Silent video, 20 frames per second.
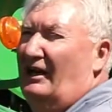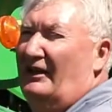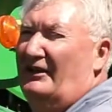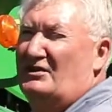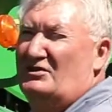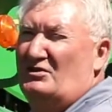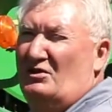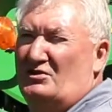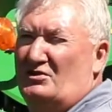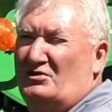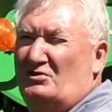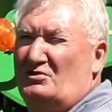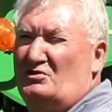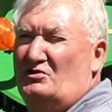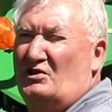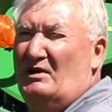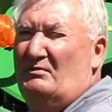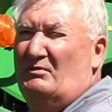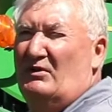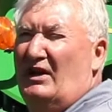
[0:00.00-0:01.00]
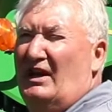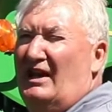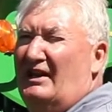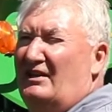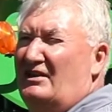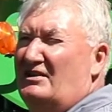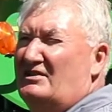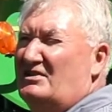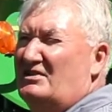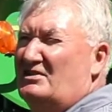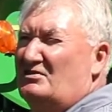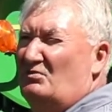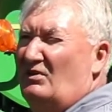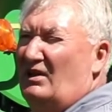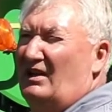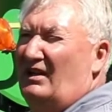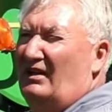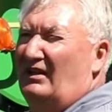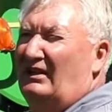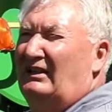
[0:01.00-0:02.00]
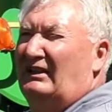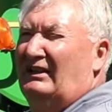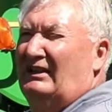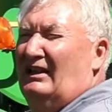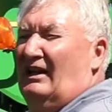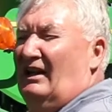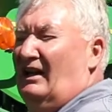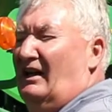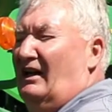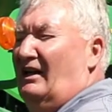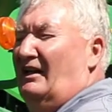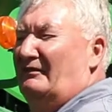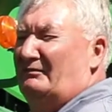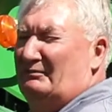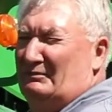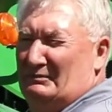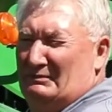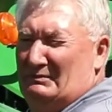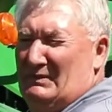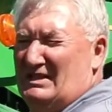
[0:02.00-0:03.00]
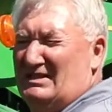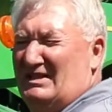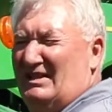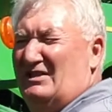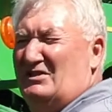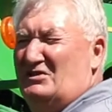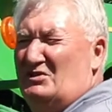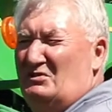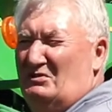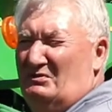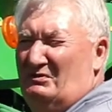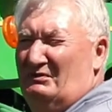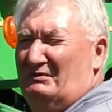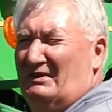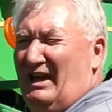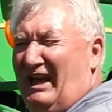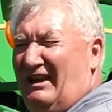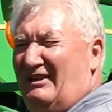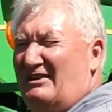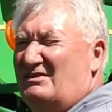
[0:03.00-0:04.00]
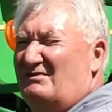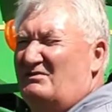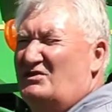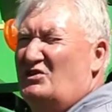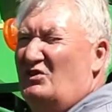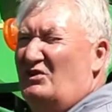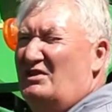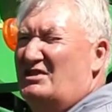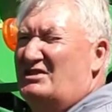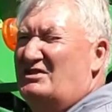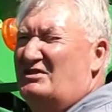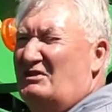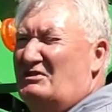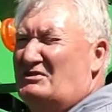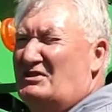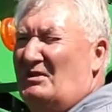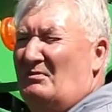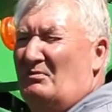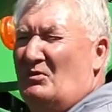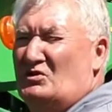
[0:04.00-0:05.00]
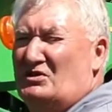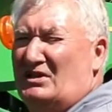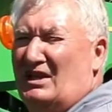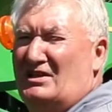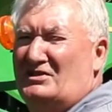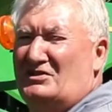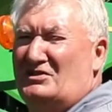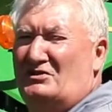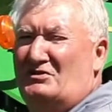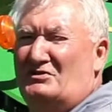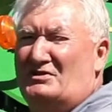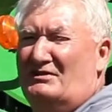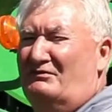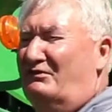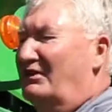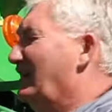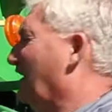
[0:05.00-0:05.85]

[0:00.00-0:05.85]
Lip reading: There's also draper headers as well. Basically the two headers of choice usually that most guys are using for